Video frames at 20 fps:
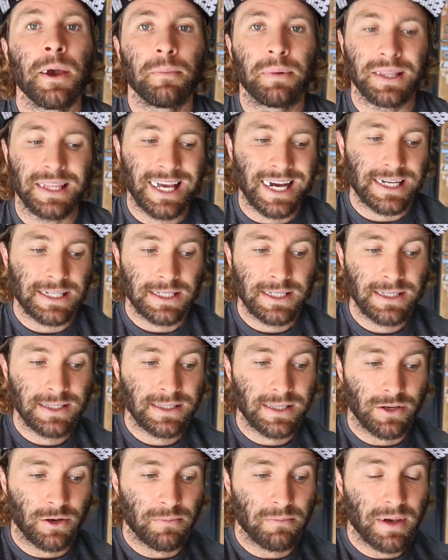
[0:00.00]
But the idea
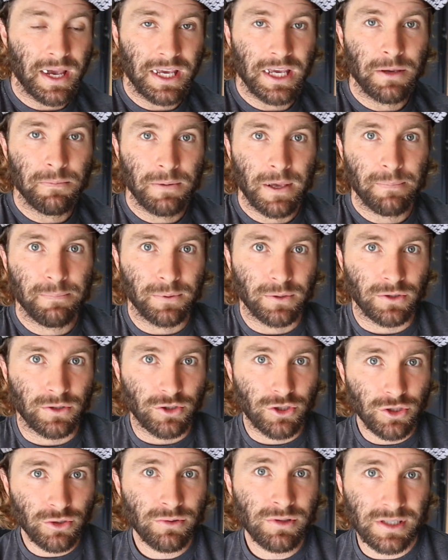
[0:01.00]
is that you're making people
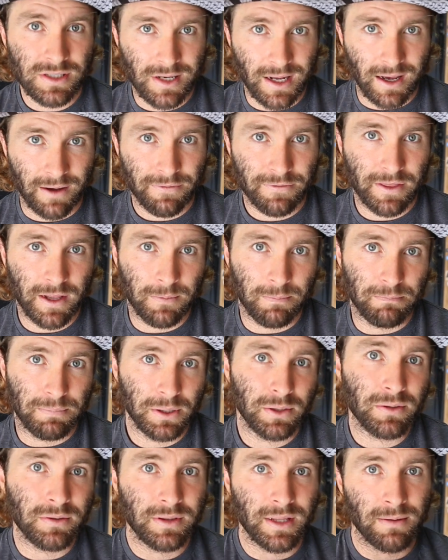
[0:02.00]
do stuff that
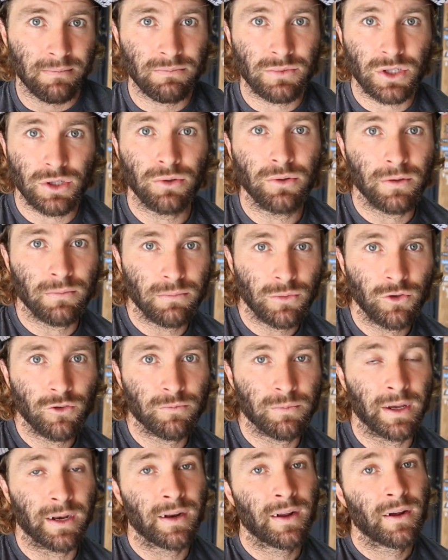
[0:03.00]
build them to the
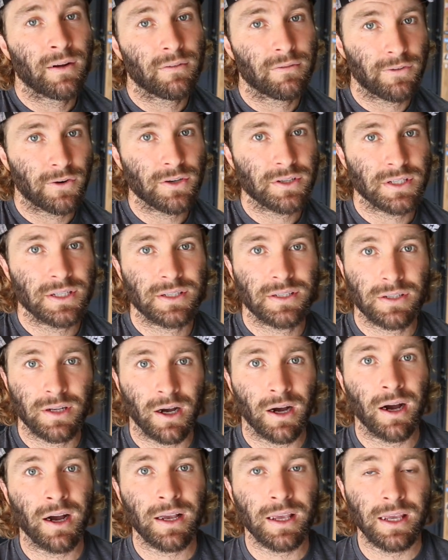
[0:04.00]
movement versus
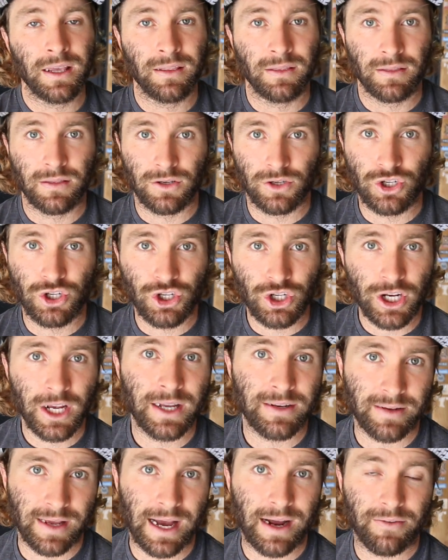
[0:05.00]
talking the
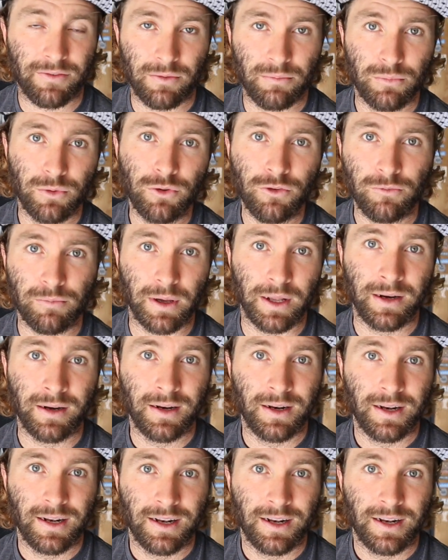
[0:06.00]
shit out of the movement